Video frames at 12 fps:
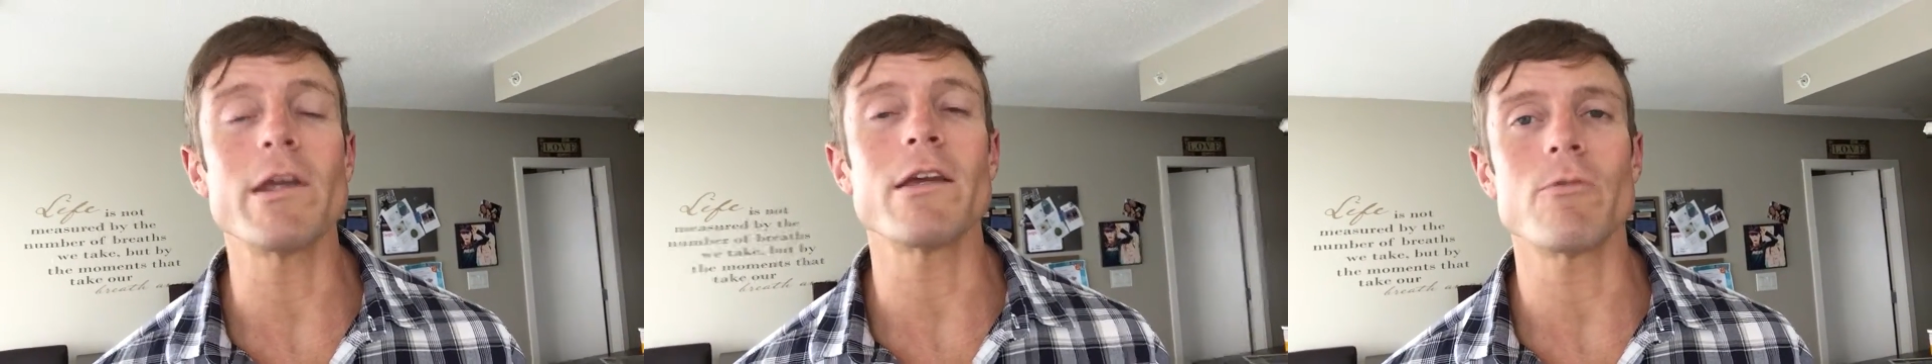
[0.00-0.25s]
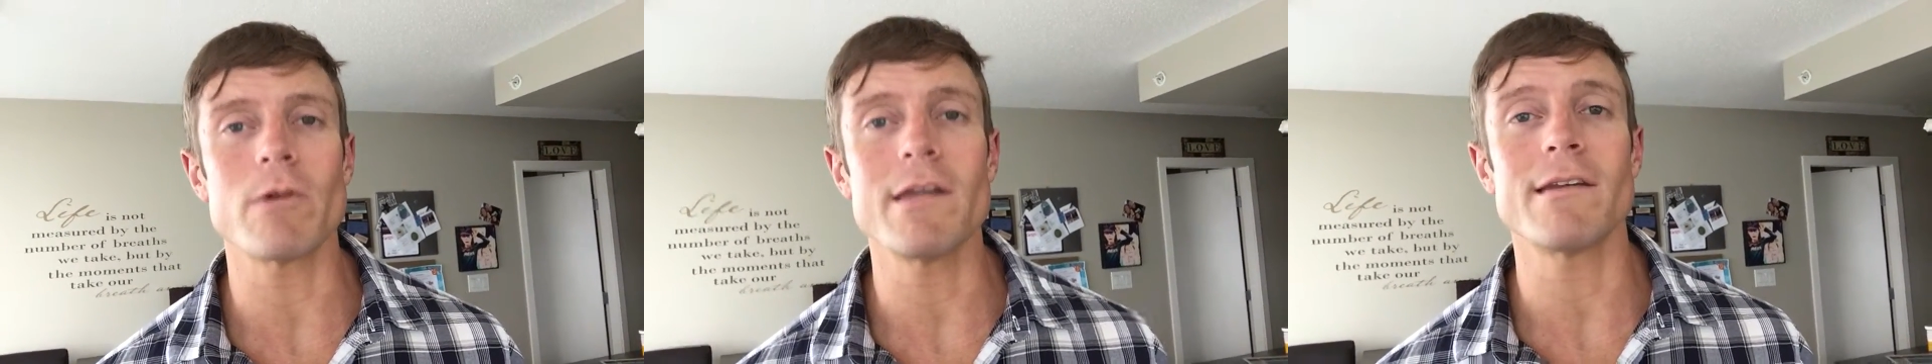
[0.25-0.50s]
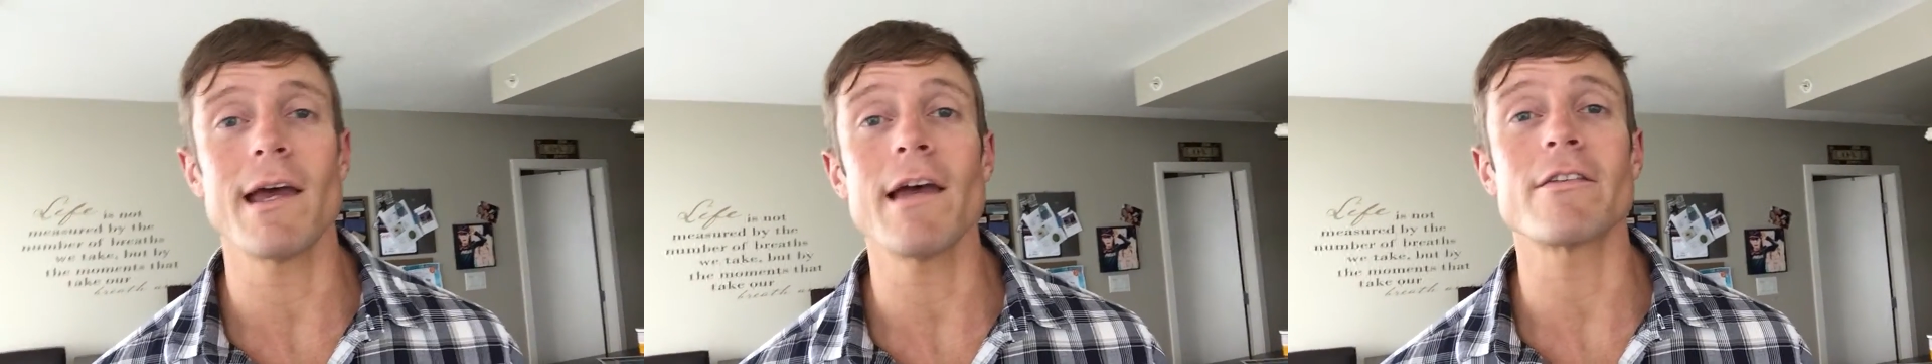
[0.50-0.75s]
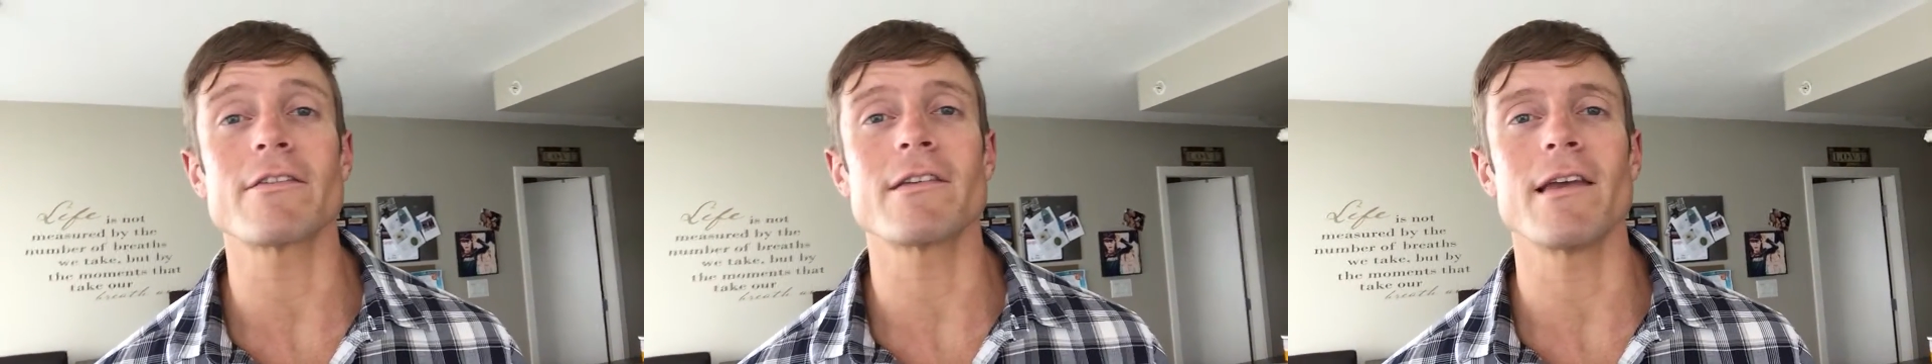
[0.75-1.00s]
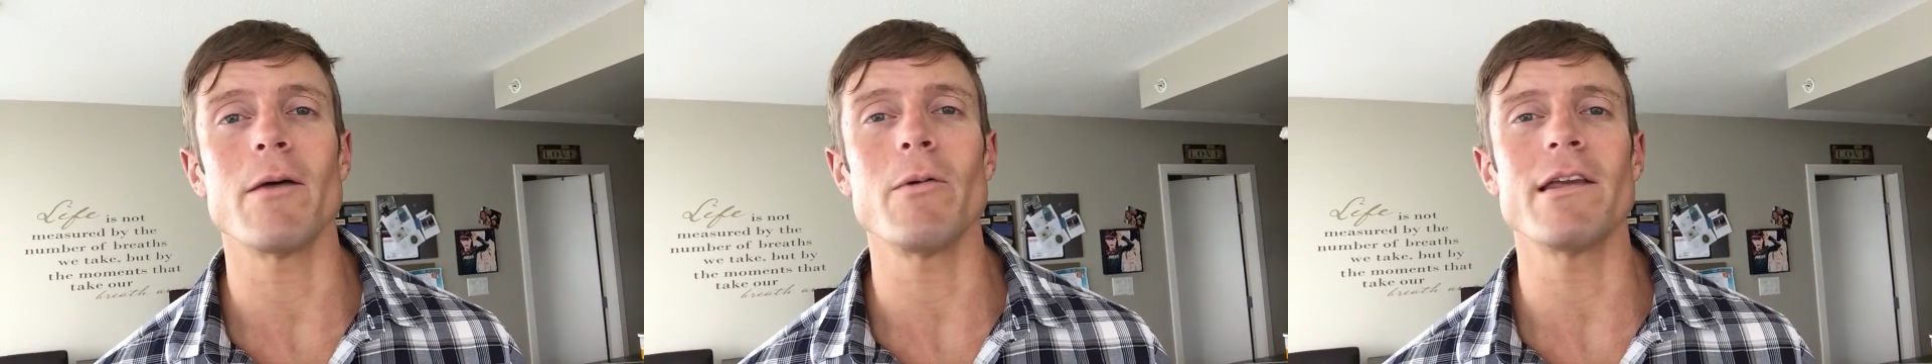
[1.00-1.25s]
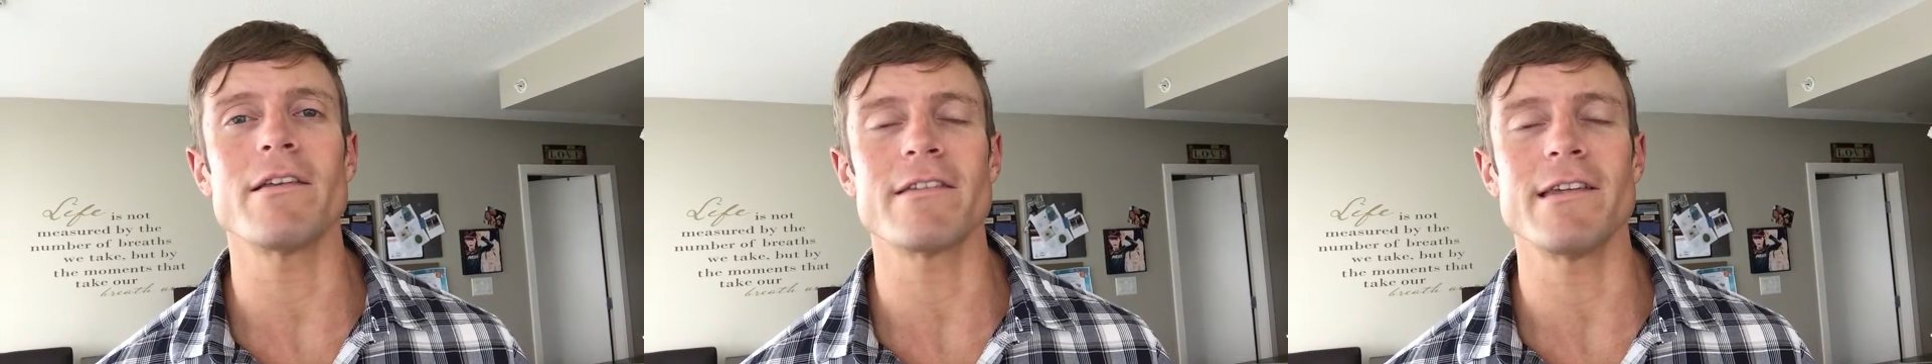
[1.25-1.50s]
we can retest and
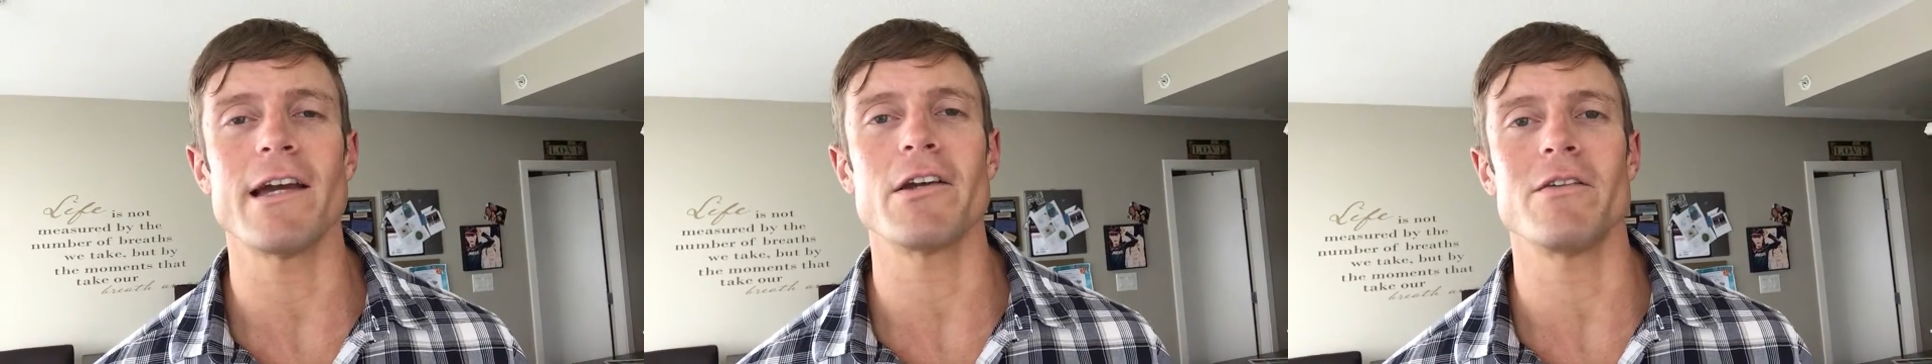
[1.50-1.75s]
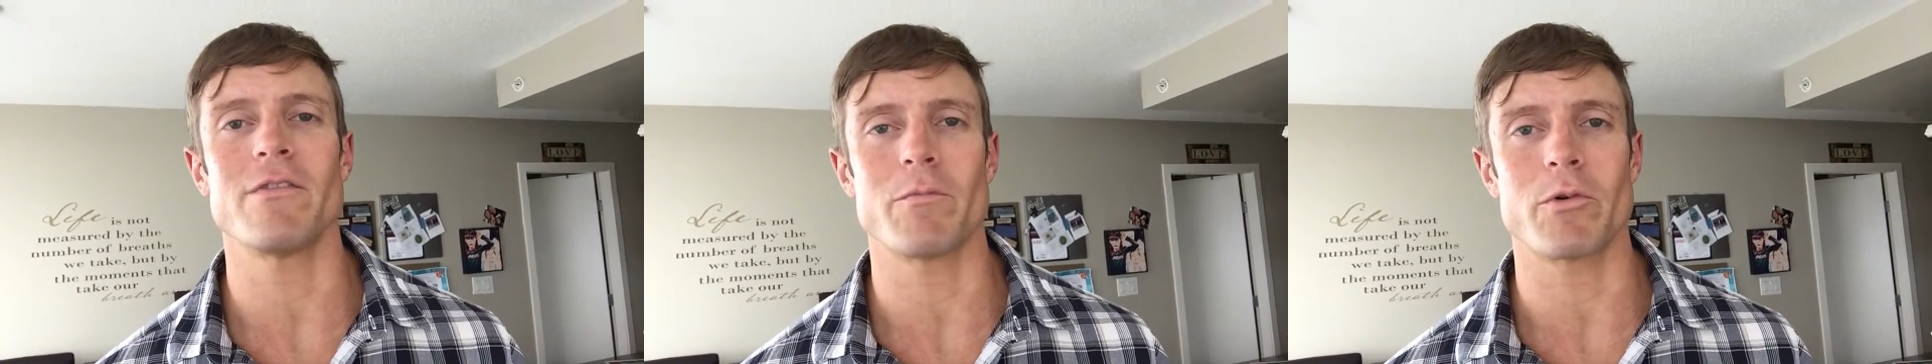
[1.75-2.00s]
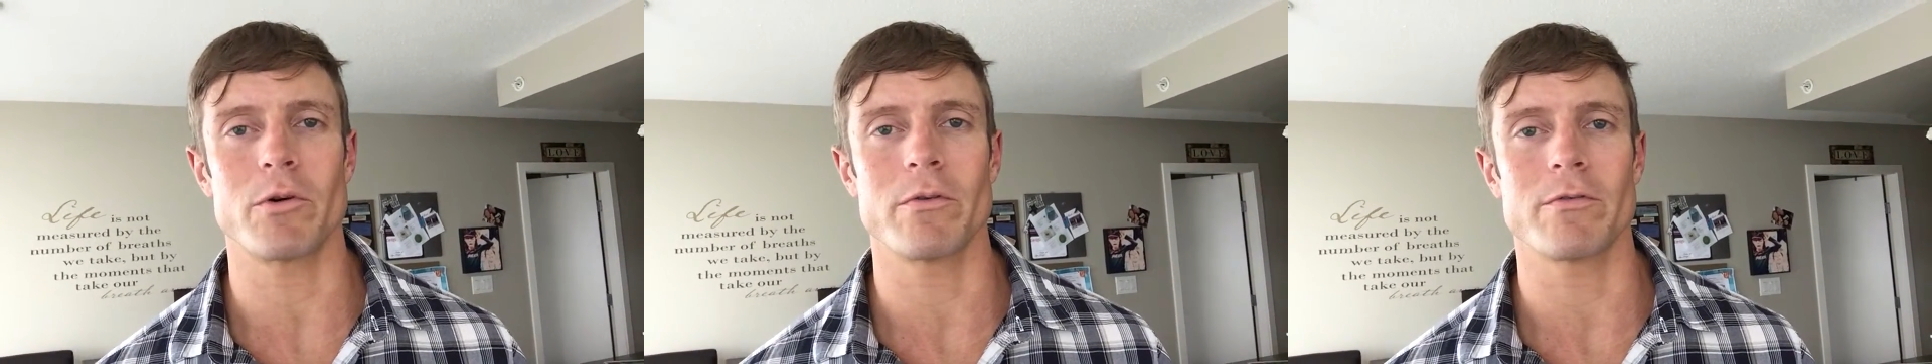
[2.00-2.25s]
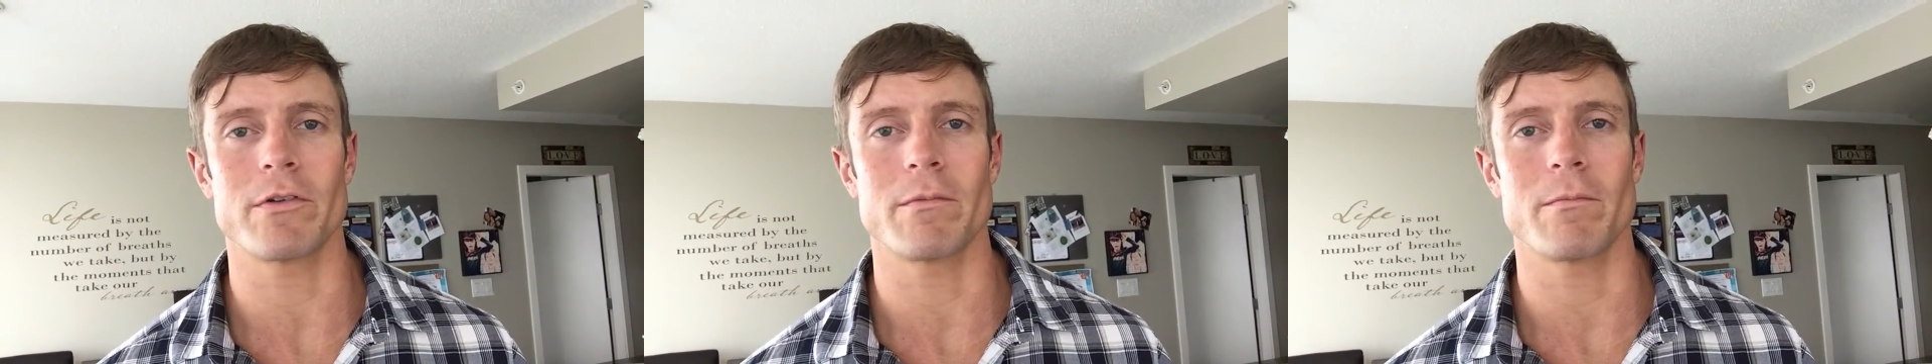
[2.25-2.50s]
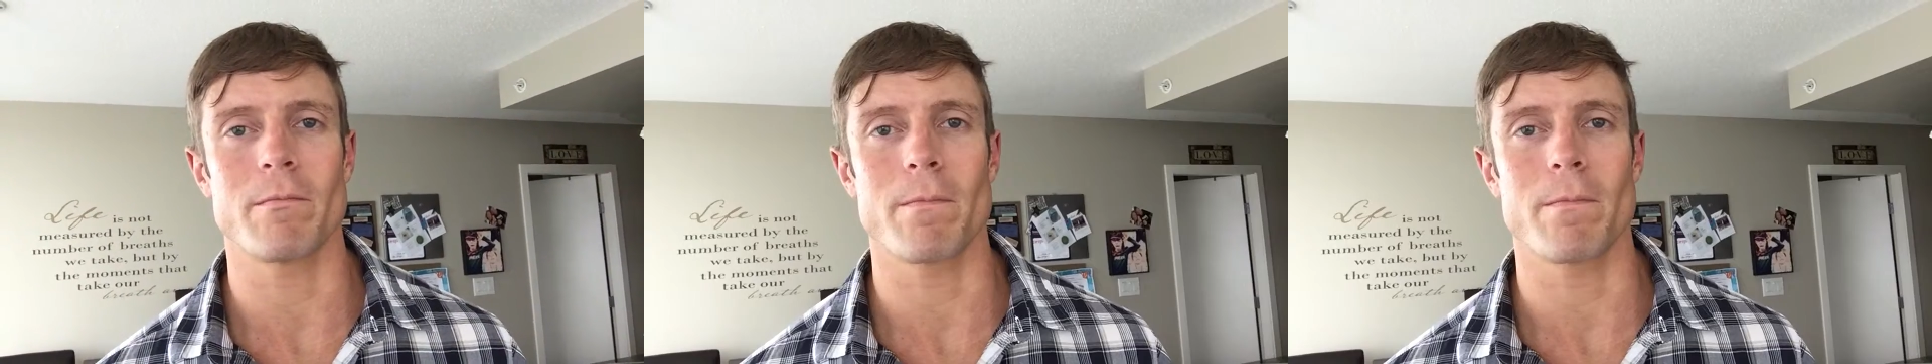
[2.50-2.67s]
we can see how you've improved.